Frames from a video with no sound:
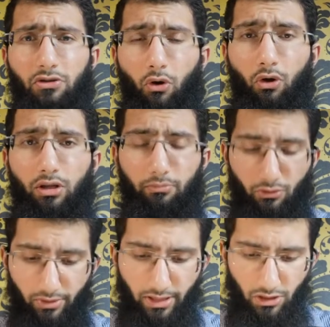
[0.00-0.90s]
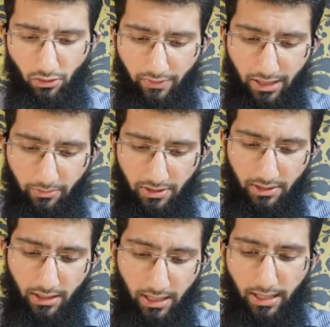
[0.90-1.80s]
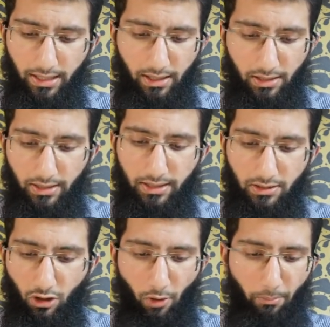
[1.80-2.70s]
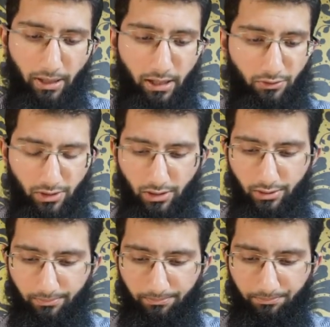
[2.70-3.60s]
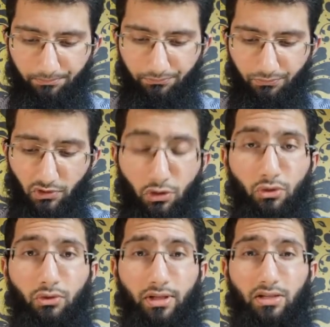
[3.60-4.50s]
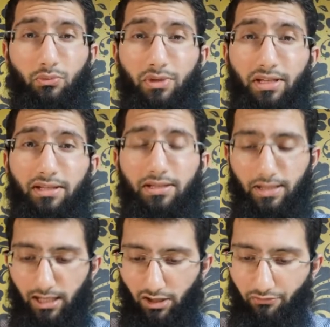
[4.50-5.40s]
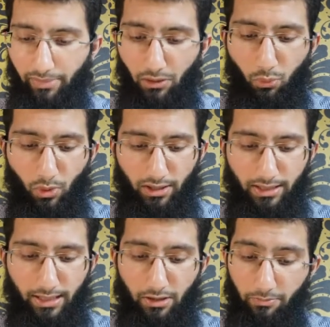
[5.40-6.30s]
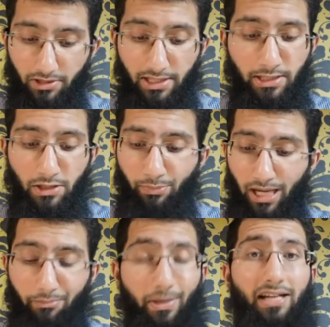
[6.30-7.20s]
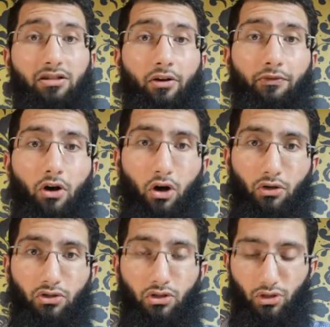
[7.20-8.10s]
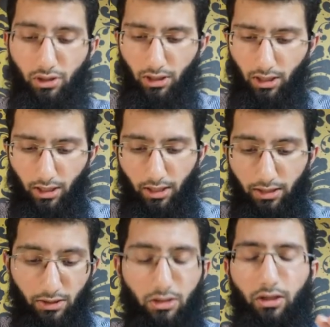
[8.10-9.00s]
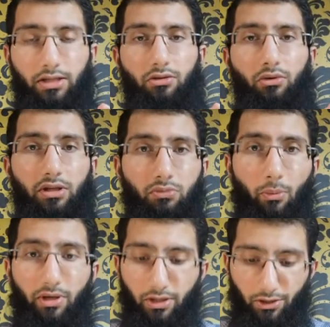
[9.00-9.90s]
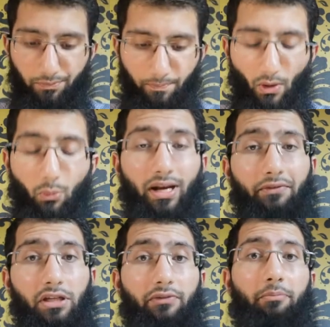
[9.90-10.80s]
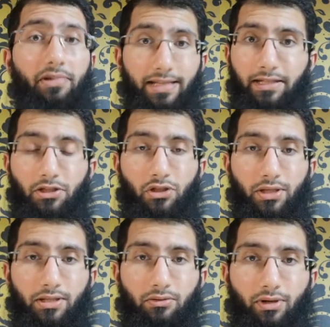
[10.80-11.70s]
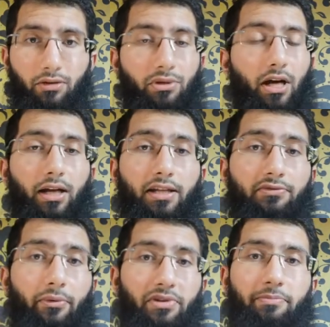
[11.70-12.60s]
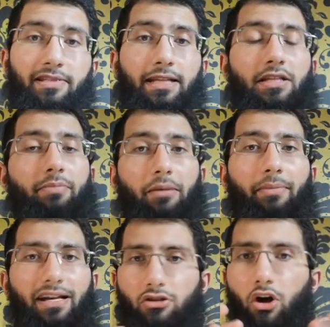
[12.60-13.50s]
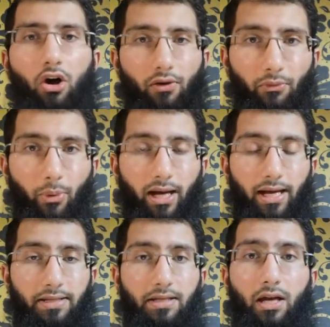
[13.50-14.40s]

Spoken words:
whole number ratio of elements in this compound. To do this, we need to start off by working out the percentage by mass of oxygen. Okay, so this is what we're going to do. Whenever you're given percentages, right, regardless of whether it's percentage by mass or otherwise,